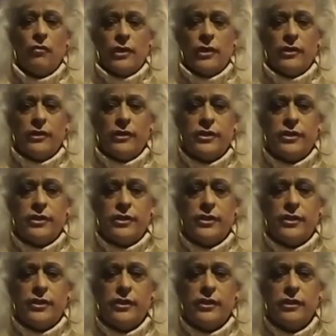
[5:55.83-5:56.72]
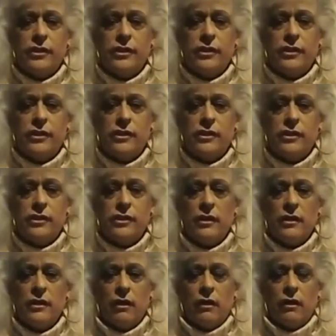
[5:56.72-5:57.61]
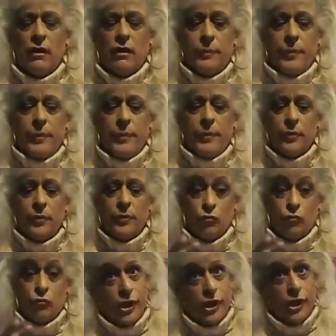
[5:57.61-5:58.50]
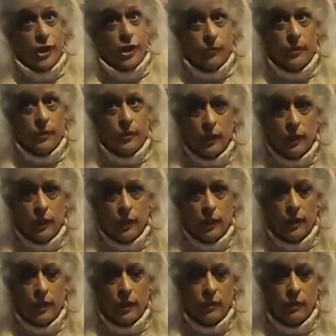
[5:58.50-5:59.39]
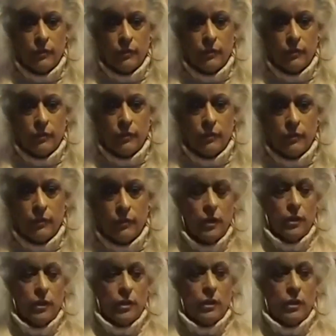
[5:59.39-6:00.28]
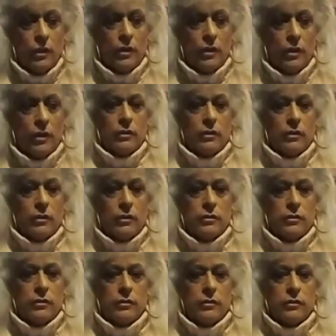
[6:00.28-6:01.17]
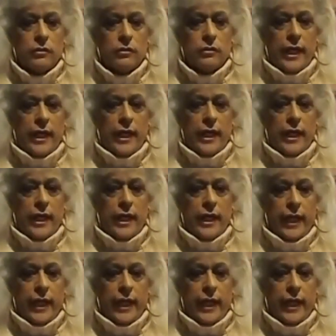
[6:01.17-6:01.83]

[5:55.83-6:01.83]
showrunners are the people who actually run the show. Hello. They do the